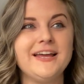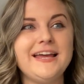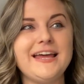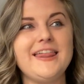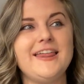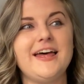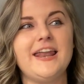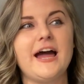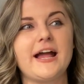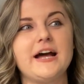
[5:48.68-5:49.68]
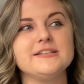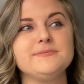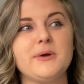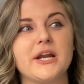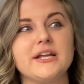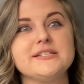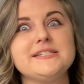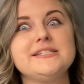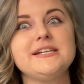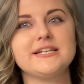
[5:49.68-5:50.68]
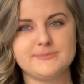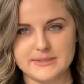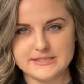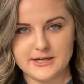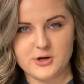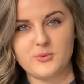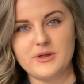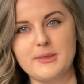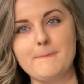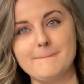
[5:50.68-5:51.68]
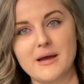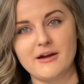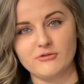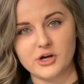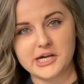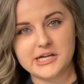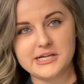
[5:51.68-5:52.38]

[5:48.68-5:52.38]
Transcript: and then I got pregnant six months later with Maverick.